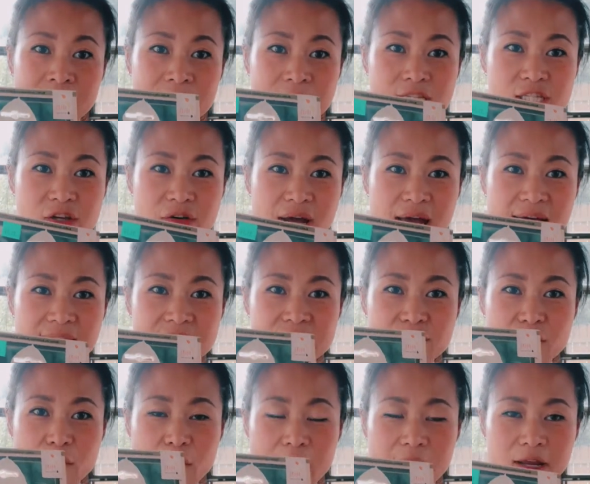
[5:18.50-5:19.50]
So it has the
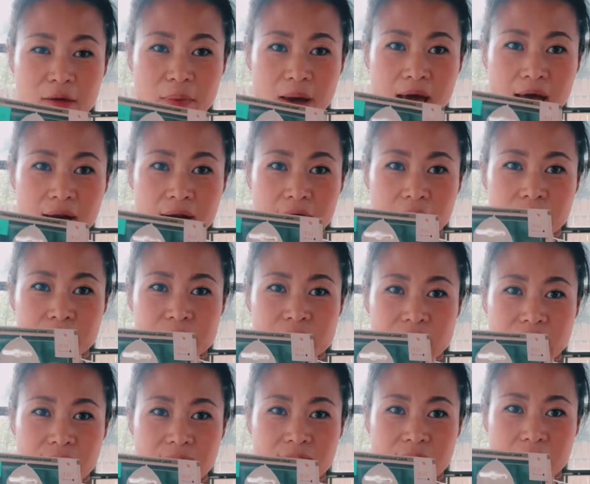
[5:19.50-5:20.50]
white petals,
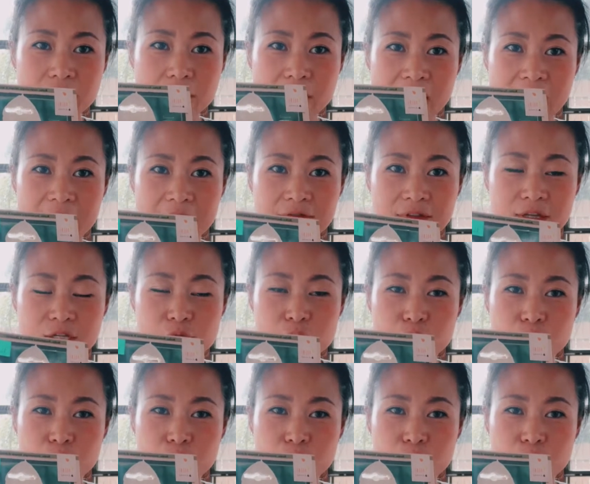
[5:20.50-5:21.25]
and then you have this